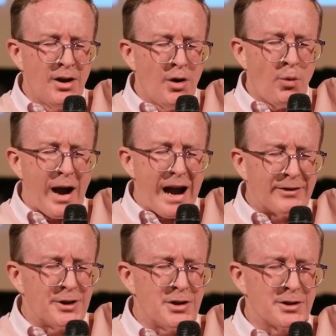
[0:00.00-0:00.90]
whatever
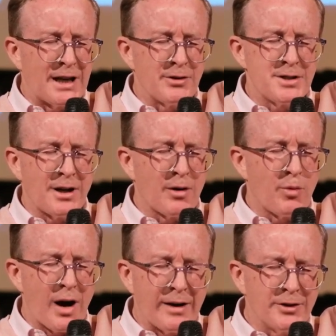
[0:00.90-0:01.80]
your doubts are,
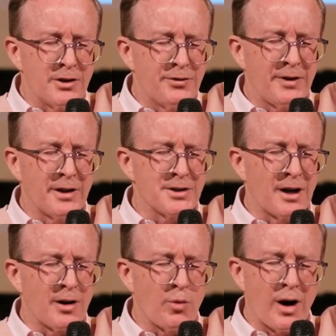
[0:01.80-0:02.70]
whatever your fears are,
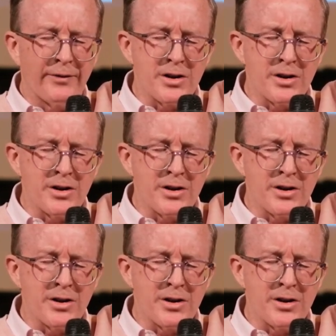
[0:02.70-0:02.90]
whatever your